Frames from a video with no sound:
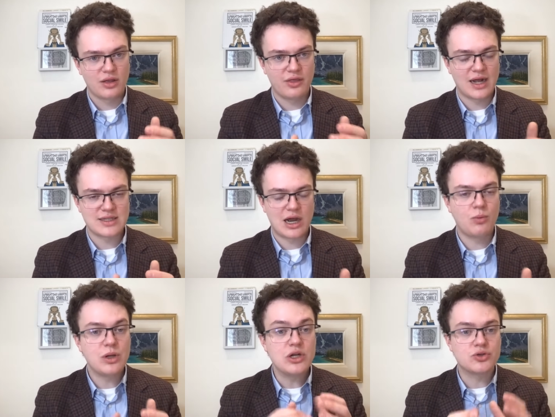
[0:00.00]
That's how
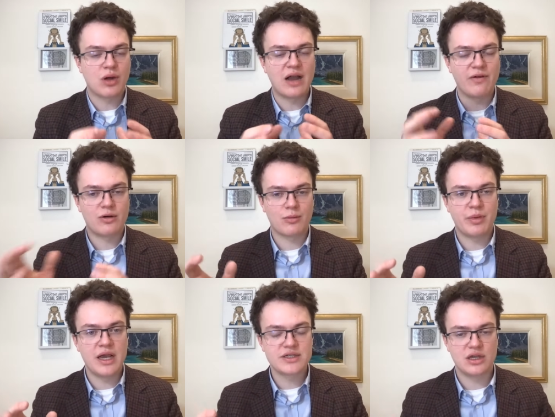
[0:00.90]
we drive out our
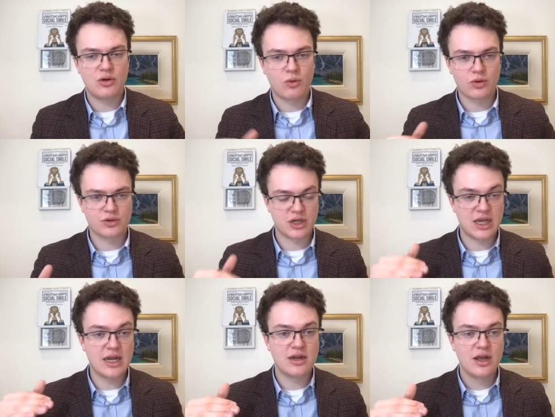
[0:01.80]
base in order to
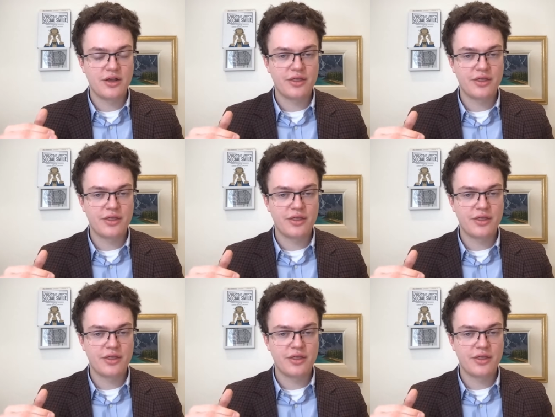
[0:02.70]
hit